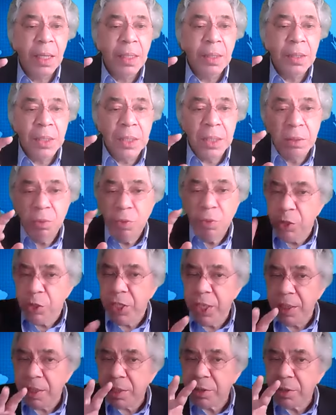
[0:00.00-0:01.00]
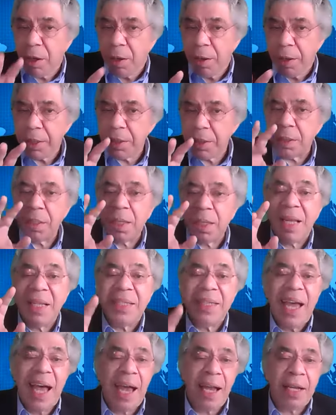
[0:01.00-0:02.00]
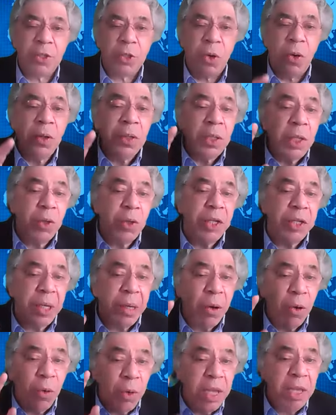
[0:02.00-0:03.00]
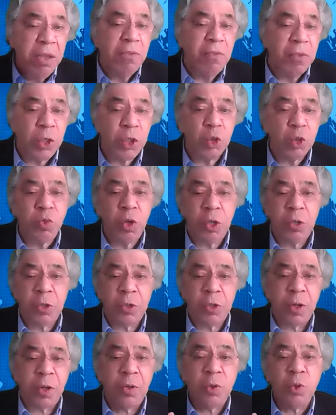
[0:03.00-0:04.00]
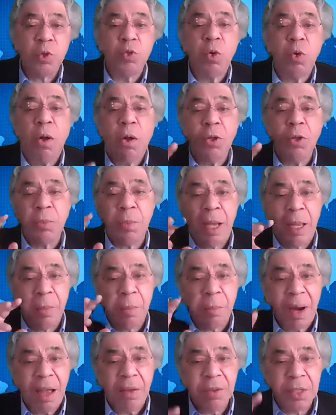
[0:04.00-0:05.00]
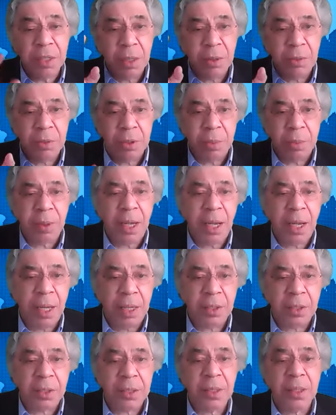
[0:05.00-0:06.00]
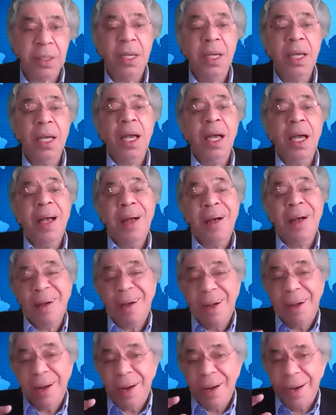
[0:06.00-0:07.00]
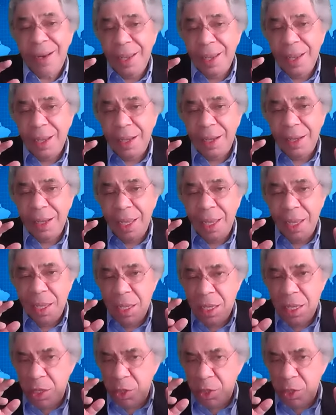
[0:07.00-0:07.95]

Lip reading: The recent targeted attacks on critical infrastructure controlled by private enterprise are a